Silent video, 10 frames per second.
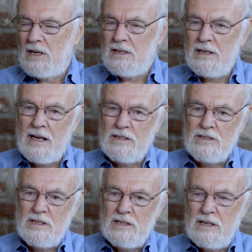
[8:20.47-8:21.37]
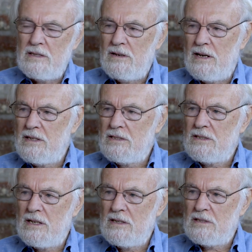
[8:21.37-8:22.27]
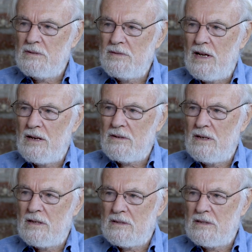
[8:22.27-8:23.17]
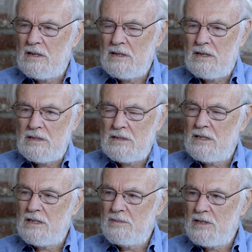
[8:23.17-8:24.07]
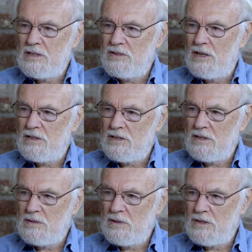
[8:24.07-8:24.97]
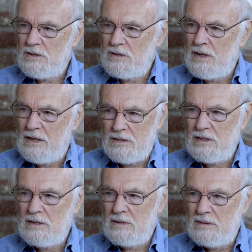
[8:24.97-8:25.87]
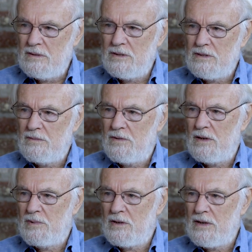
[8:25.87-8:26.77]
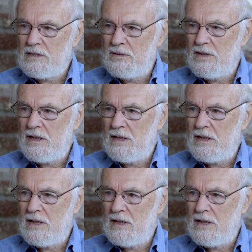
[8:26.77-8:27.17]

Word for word: But I think actually in the United States, we've now got city administrations which are actually doing some very progressive